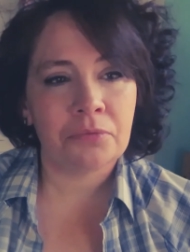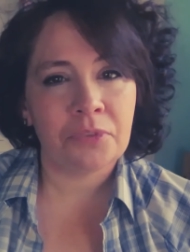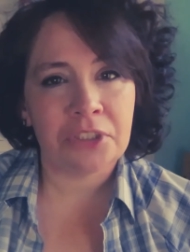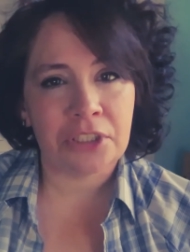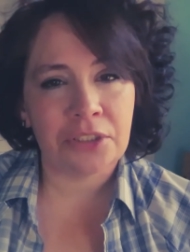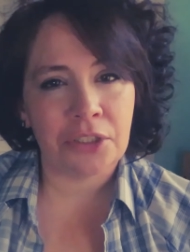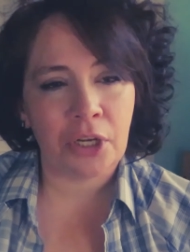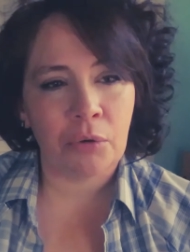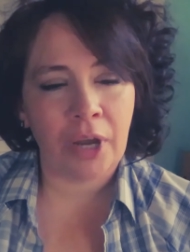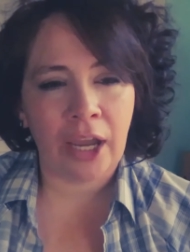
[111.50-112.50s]
Didn't
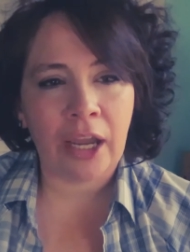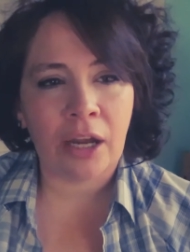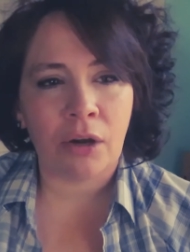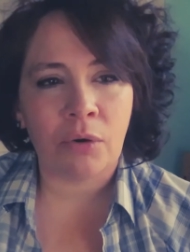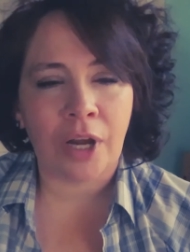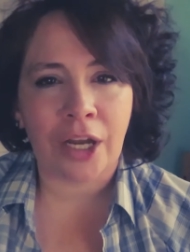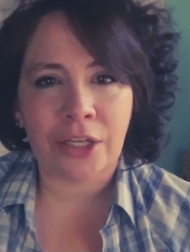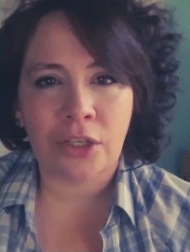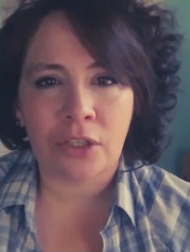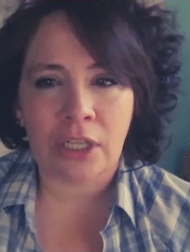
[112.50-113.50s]
know how I
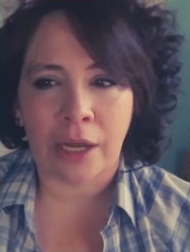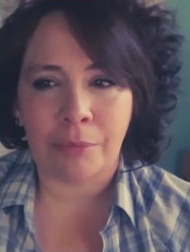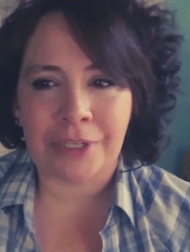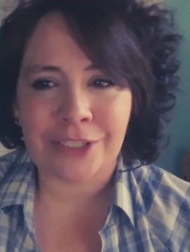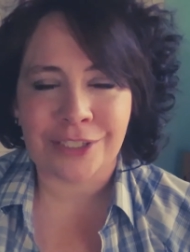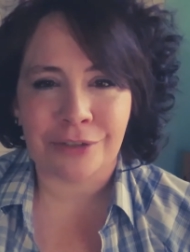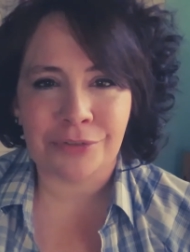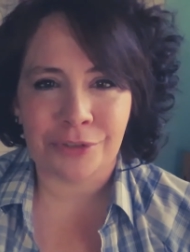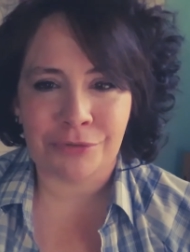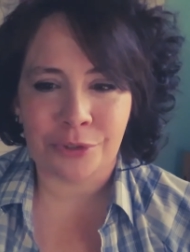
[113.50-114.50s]
could allow myself
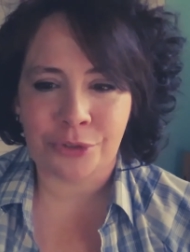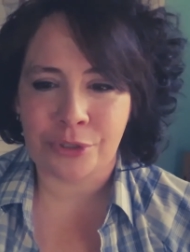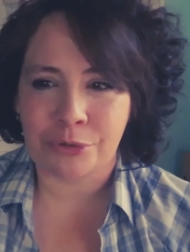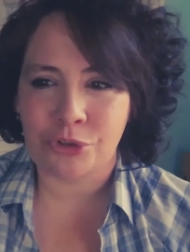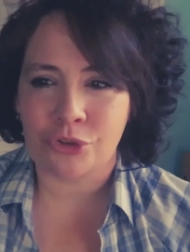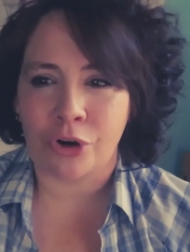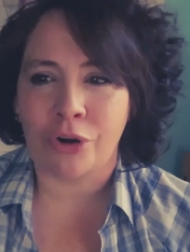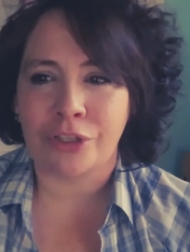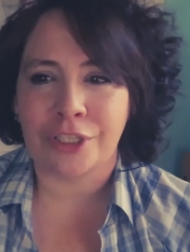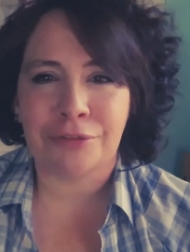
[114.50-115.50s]
to feel so
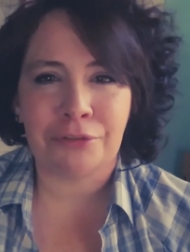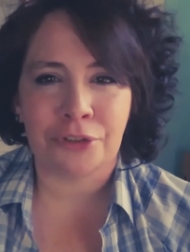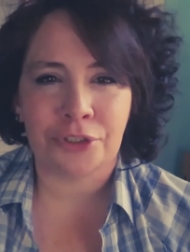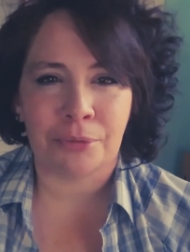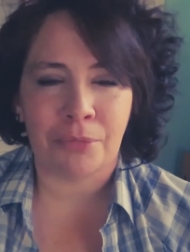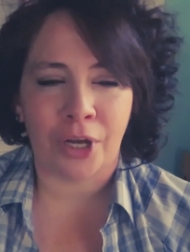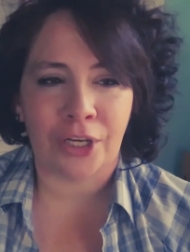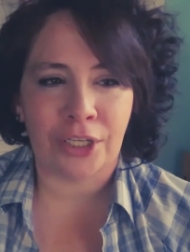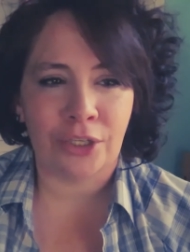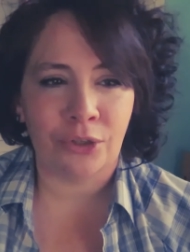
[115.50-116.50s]
strongly for
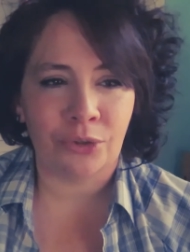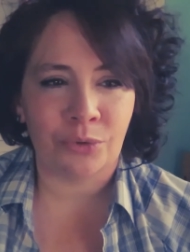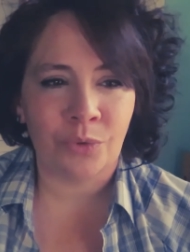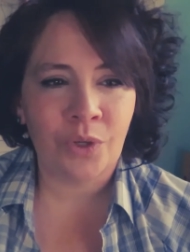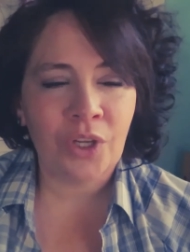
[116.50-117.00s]
somebody who